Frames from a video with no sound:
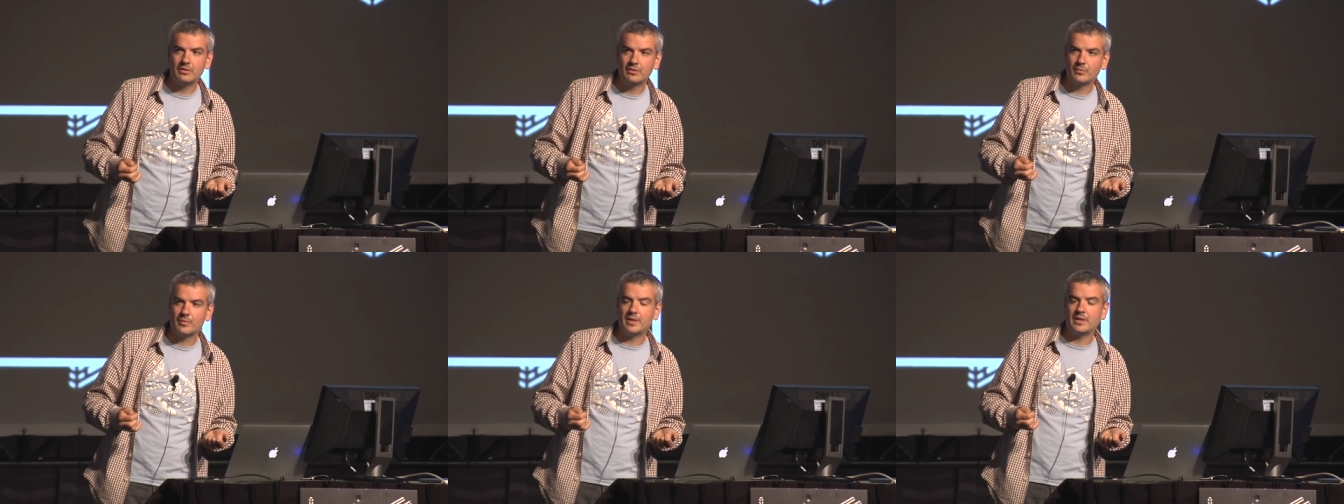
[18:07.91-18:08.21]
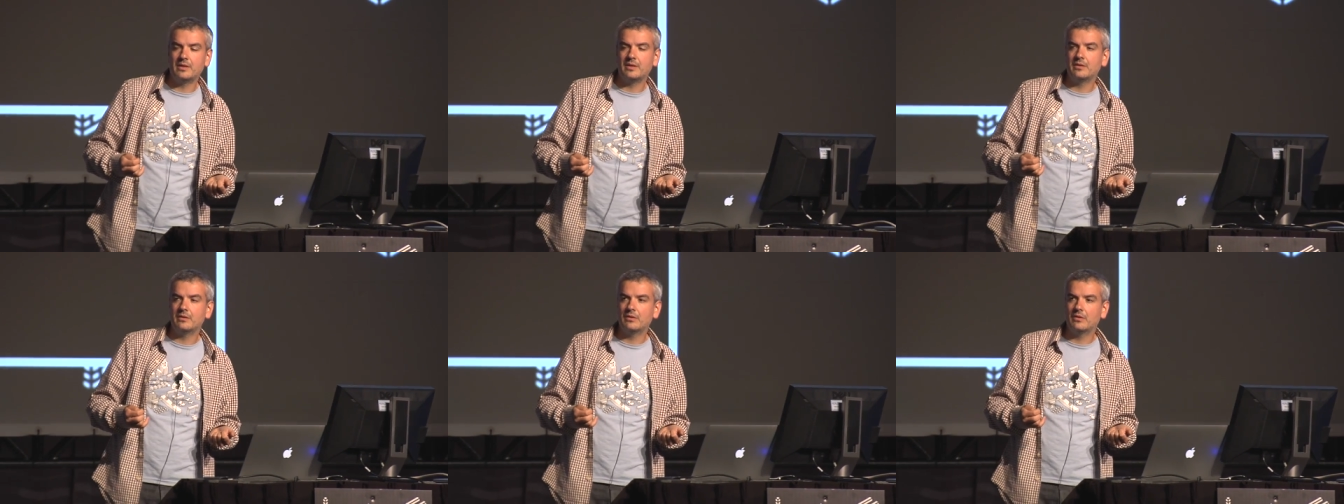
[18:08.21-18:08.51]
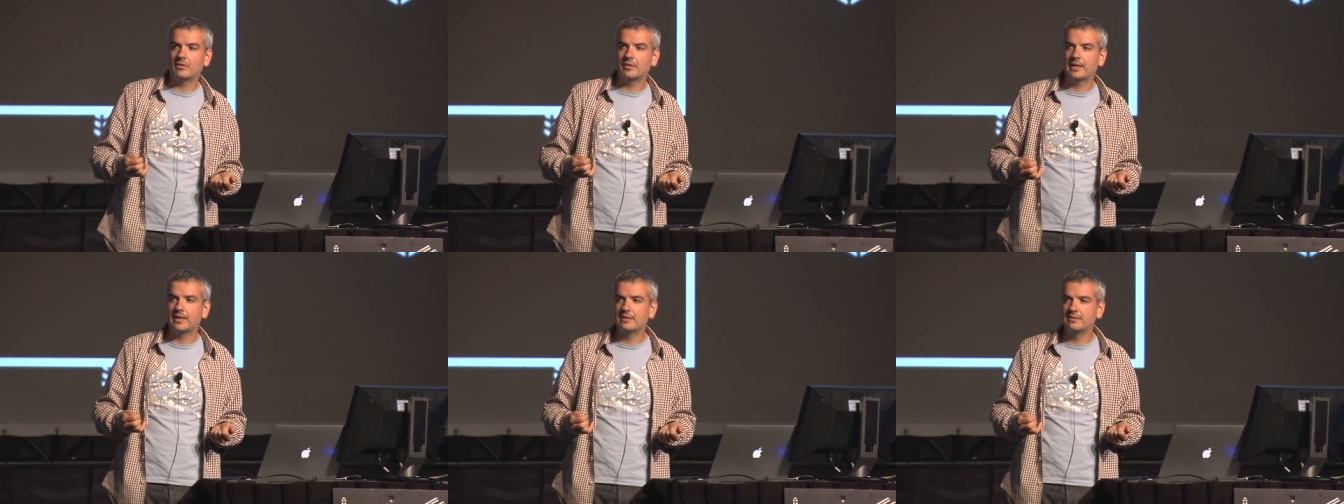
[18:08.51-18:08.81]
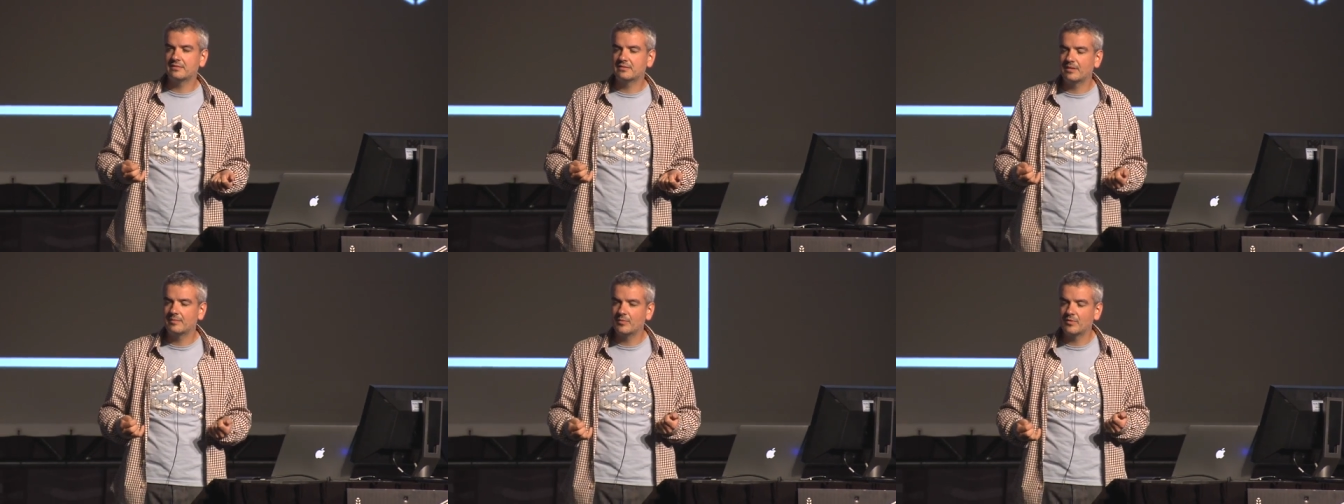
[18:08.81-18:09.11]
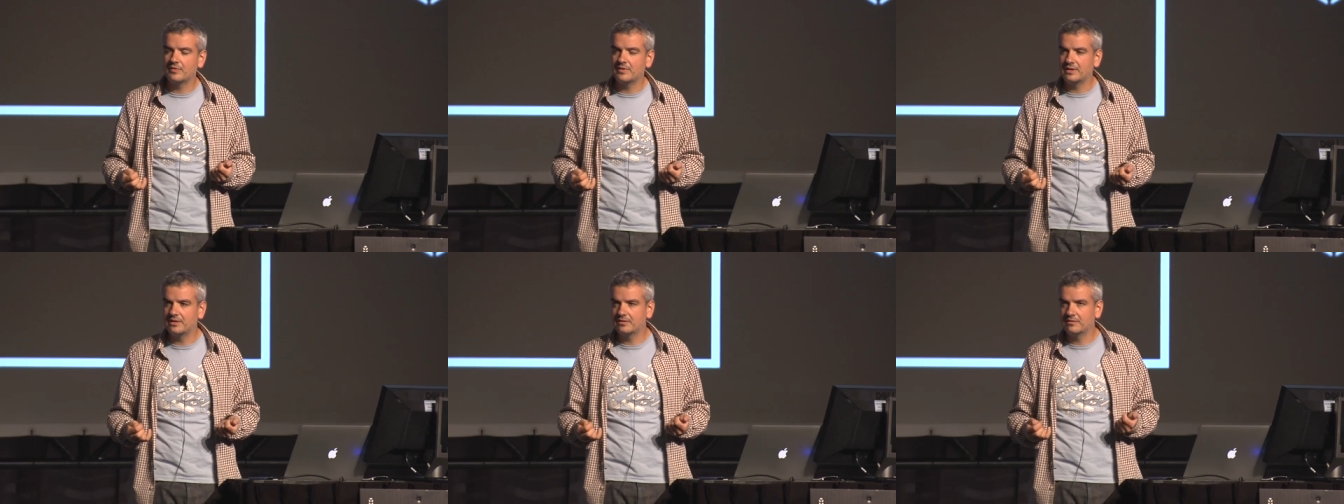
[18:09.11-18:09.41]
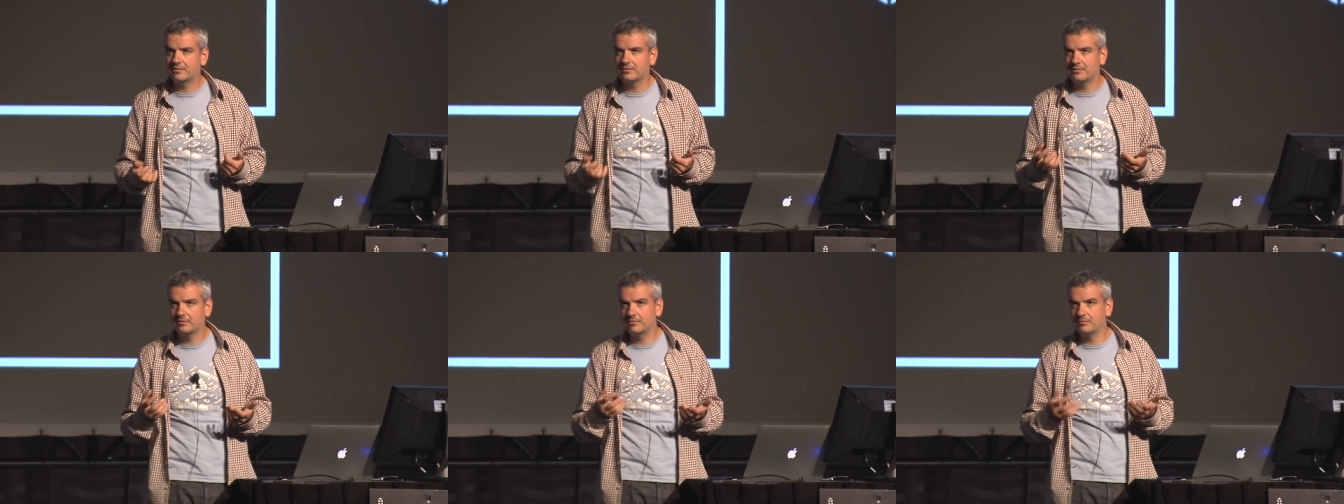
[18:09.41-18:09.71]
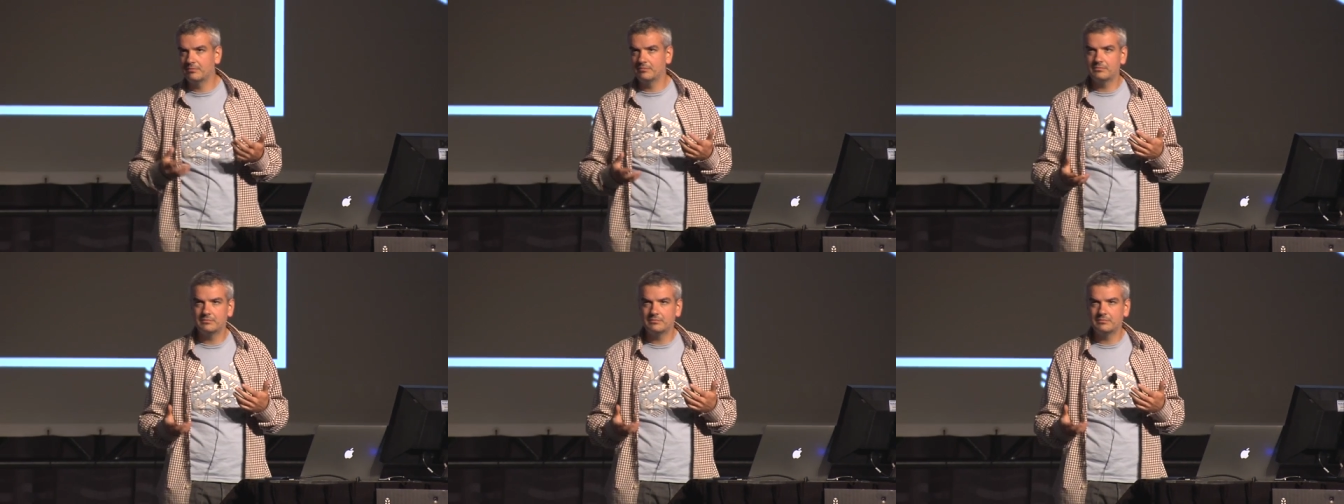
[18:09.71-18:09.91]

already on getting some of these,